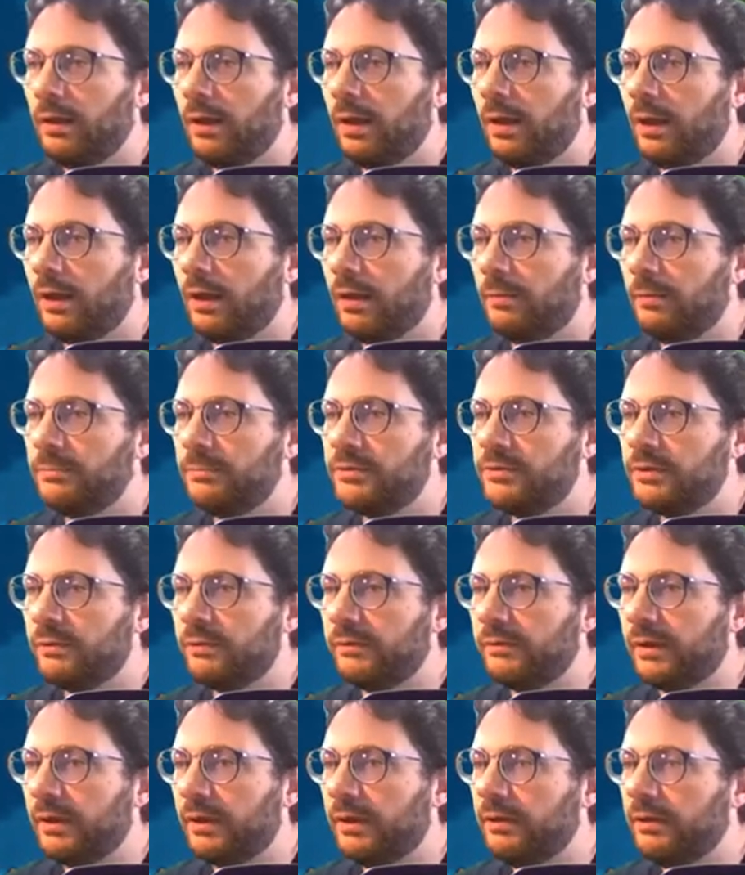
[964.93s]

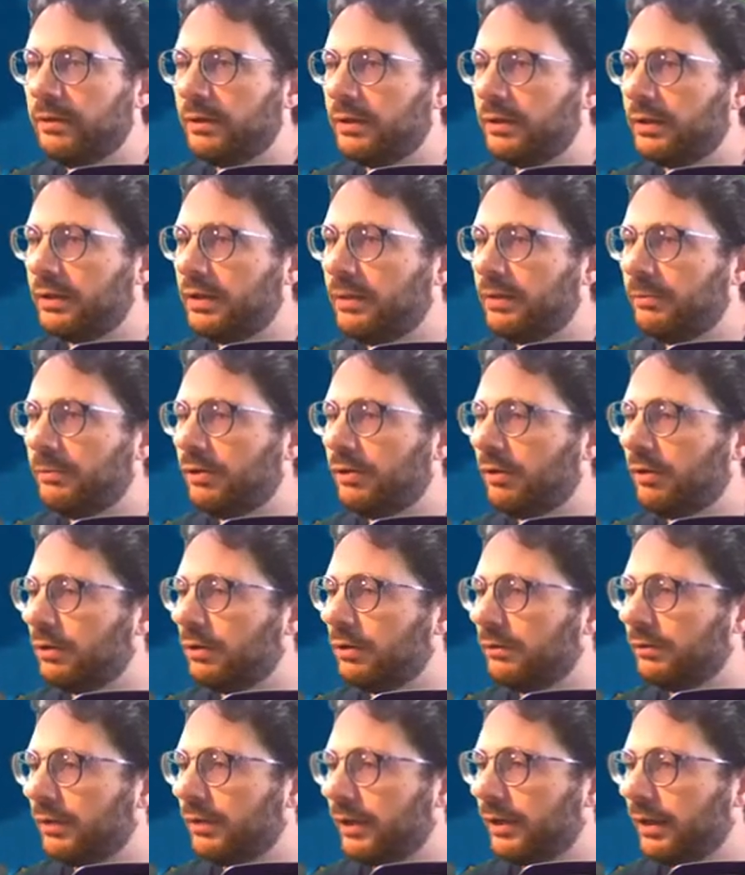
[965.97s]
Zilvera, you're going to keep going
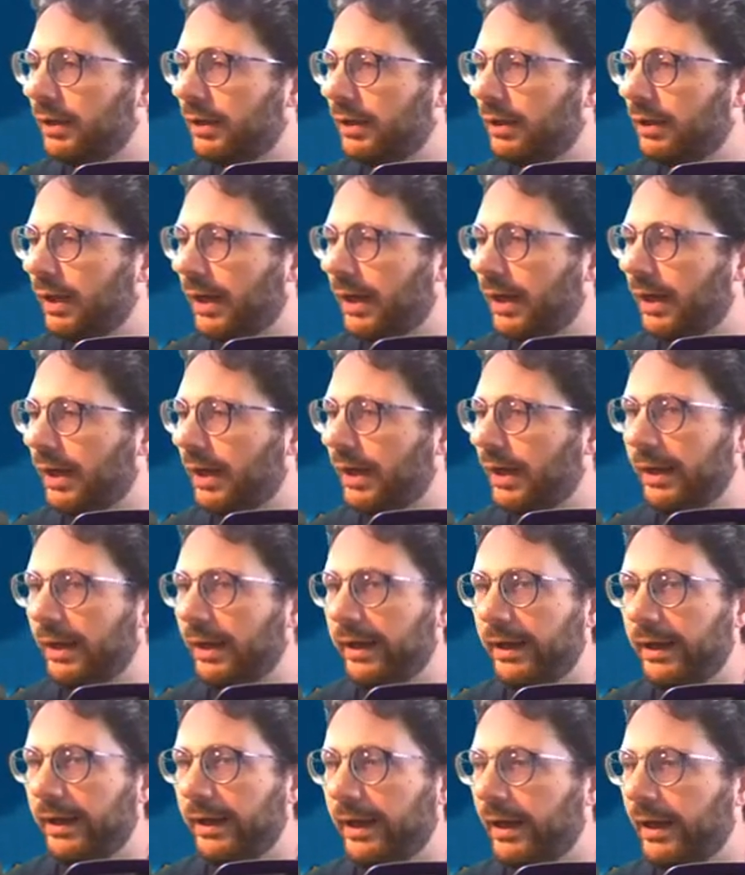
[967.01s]
over there.
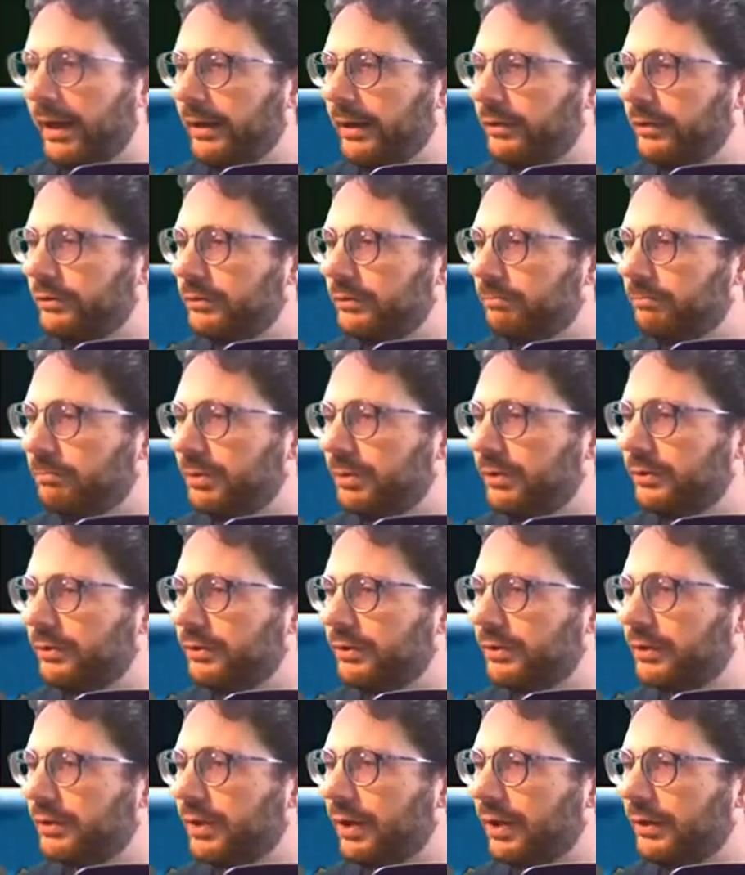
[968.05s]
I could build
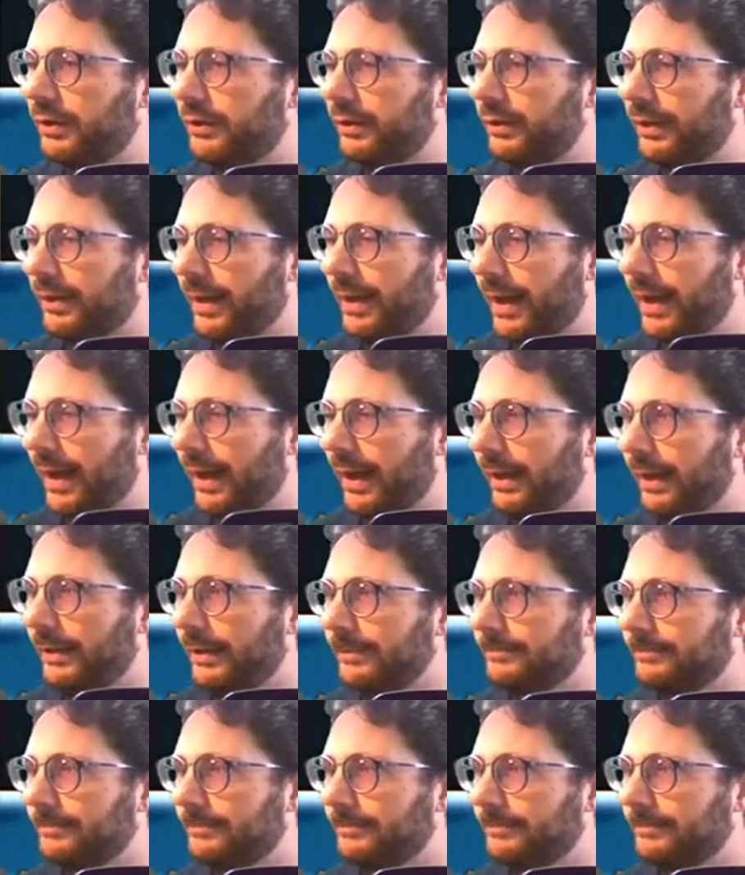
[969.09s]
another guy